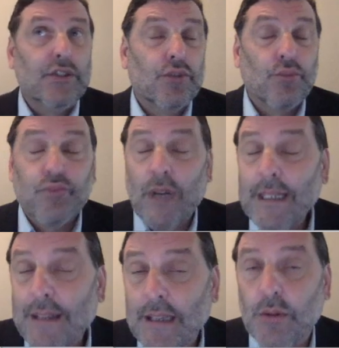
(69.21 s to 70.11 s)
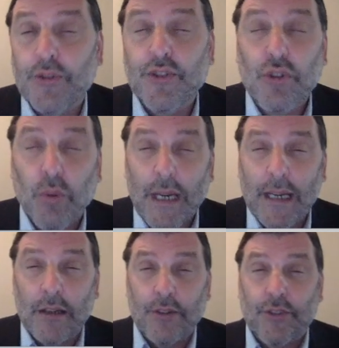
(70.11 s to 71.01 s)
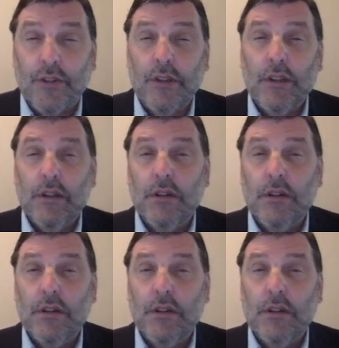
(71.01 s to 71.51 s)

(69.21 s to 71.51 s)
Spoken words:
rectangles, squares,